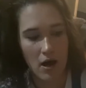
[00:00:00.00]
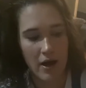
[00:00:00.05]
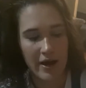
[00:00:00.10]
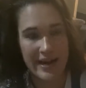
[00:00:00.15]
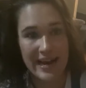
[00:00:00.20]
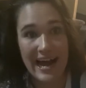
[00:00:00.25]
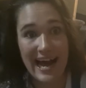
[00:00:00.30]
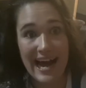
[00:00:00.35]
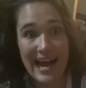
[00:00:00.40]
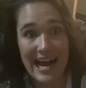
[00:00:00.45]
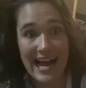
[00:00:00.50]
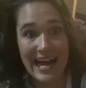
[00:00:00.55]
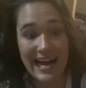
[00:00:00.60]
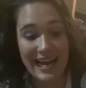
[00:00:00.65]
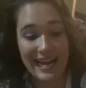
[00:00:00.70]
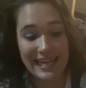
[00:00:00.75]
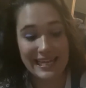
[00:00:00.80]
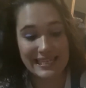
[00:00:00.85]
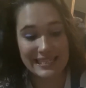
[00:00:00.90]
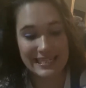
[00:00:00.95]

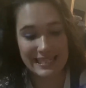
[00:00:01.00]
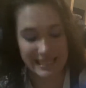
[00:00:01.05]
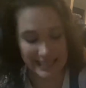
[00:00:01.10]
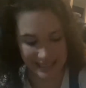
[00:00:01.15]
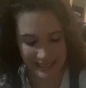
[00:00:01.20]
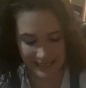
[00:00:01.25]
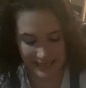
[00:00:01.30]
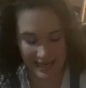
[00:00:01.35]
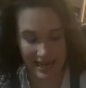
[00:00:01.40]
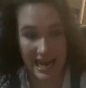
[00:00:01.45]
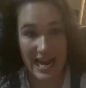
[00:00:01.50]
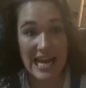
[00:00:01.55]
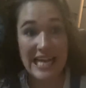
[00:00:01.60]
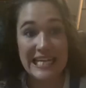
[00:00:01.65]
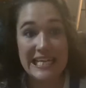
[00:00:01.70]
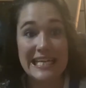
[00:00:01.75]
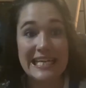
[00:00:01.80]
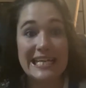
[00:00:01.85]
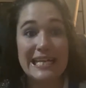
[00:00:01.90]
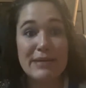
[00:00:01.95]
Guys, I
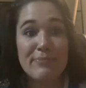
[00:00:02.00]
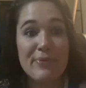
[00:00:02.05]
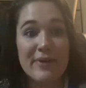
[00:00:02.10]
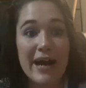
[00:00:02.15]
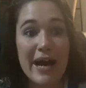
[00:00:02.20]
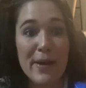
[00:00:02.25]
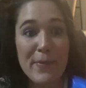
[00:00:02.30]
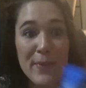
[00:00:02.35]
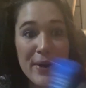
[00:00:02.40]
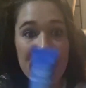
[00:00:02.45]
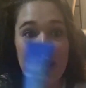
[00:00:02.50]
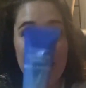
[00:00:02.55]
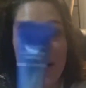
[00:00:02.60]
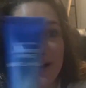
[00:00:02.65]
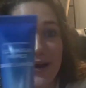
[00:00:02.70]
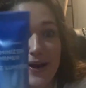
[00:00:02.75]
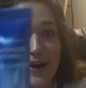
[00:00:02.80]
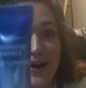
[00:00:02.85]
needed primer.